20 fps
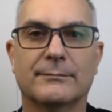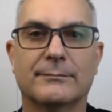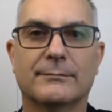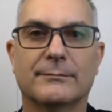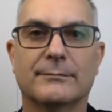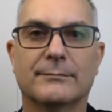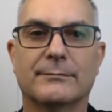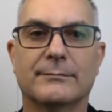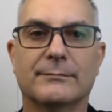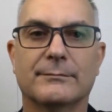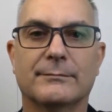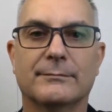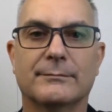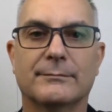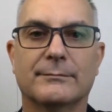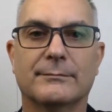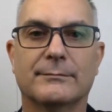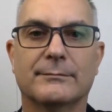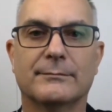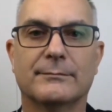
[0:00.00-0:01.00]

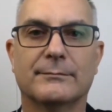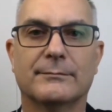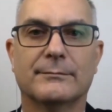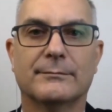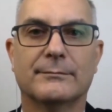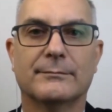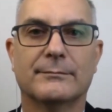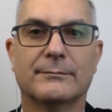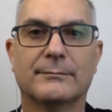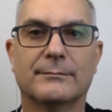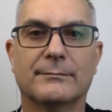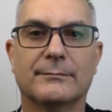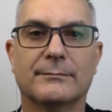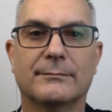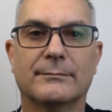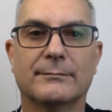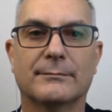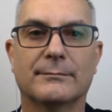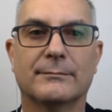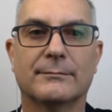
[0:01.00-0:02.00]

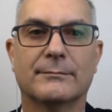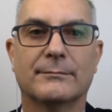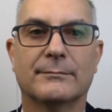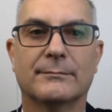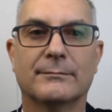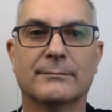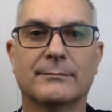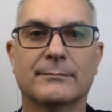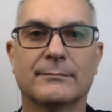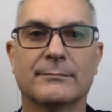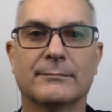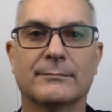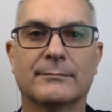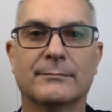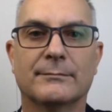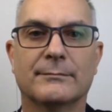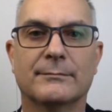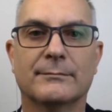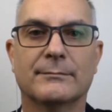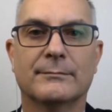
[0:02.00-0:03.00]

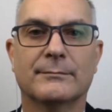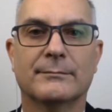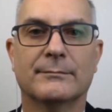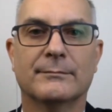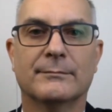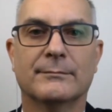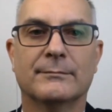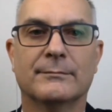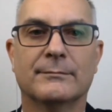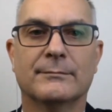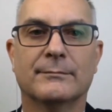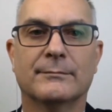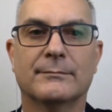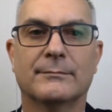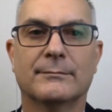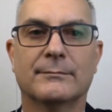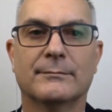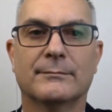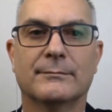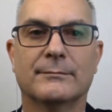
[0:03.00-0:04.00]

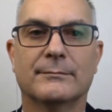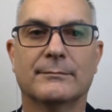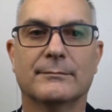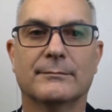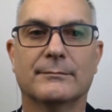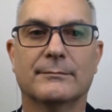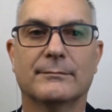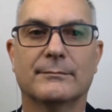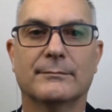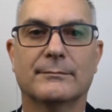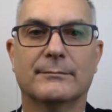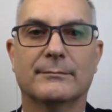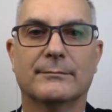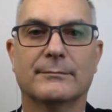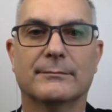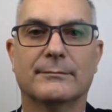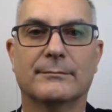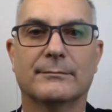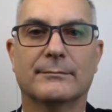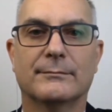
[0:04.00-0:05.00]

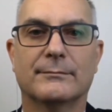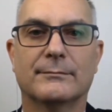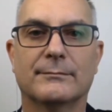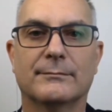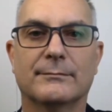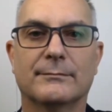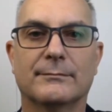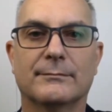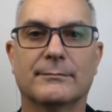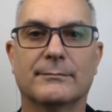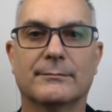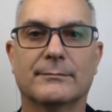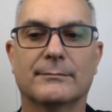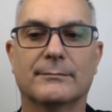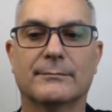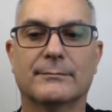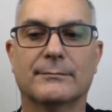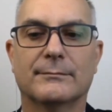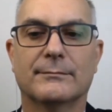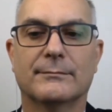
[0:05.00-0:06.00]

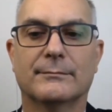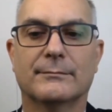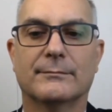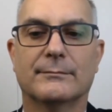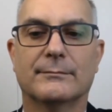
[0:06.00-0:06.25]
(not speaking)